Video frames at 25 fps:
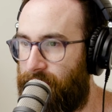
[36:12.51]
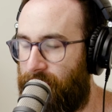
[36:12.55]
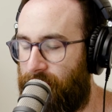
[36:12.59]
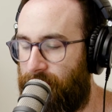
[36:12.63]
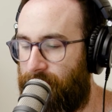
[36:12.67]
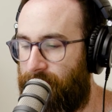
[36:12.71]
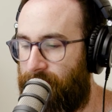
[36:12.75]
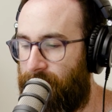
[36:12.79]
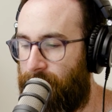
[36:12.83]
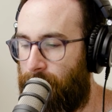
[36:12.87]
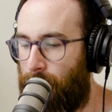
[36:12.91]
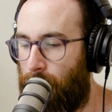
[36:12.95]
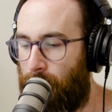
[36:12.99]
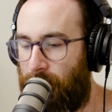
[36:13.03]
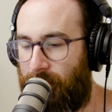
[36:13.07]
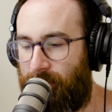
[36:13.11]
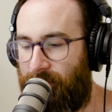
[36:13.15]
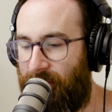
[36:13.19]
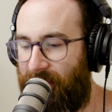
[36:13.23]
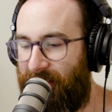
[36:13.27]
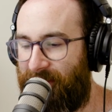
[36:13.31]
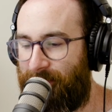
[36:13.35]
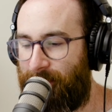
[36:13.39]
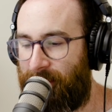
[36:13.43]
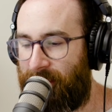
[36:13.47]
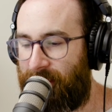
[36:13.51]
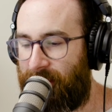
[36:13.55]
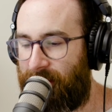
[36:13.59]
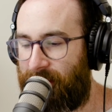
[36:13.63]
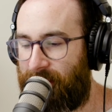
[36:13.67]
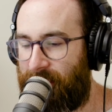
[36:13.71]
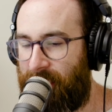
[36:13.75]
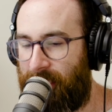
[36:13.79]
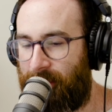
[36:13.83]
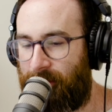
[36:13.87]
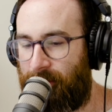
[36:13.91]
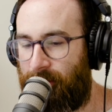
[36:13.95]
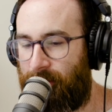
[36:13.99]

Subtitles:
like a 45-minute tattoo,